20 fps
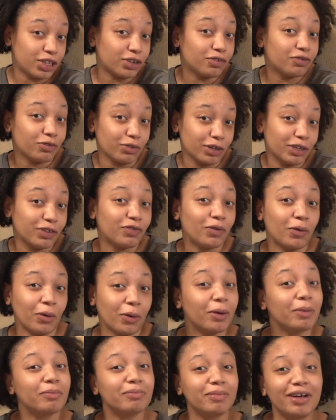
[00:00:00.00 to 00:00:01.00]
the free
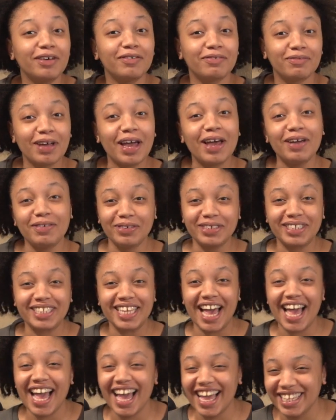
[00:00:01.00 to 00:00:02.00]
form of
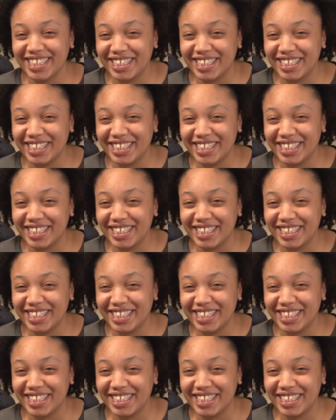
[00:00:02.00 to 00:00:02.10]
advertisement.